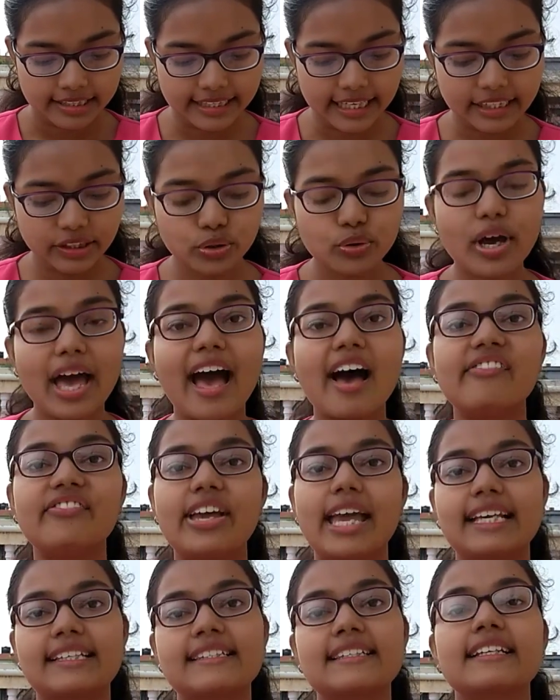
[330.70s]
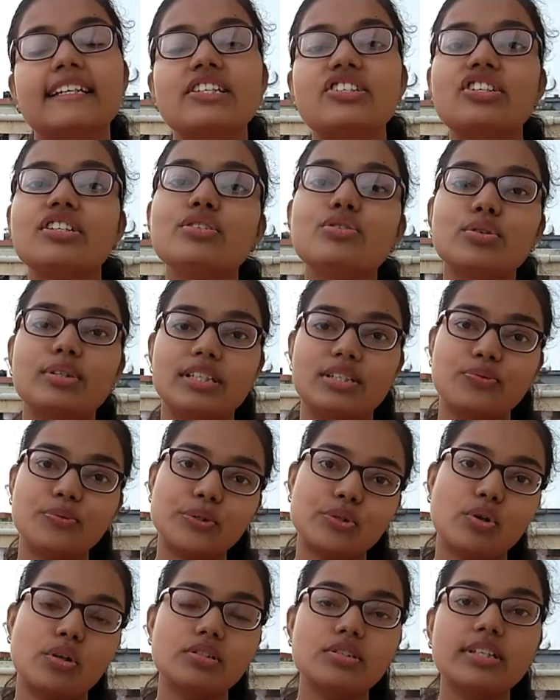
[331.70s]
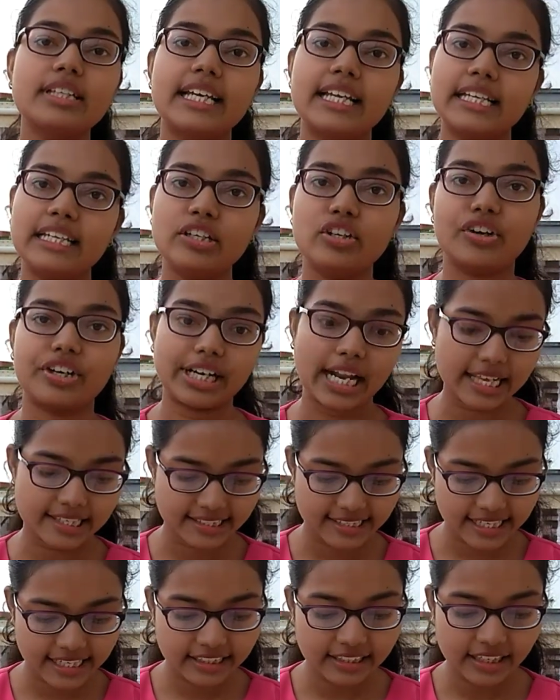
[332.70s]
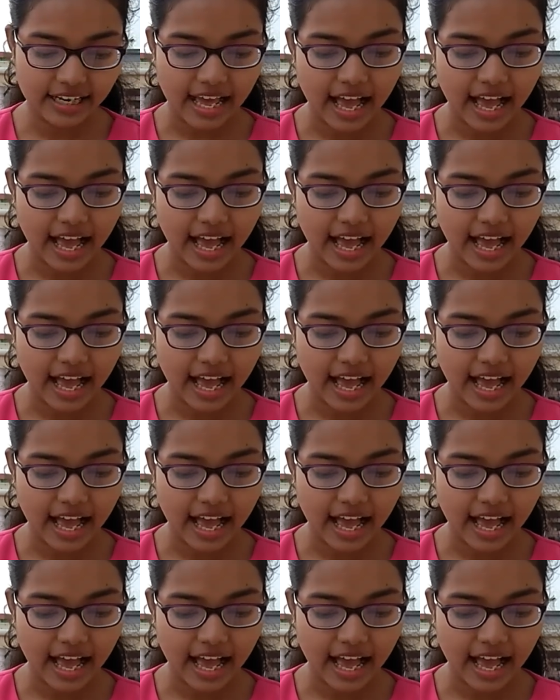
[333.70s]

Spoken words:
Then you have excretion. So this was also there in your class 10.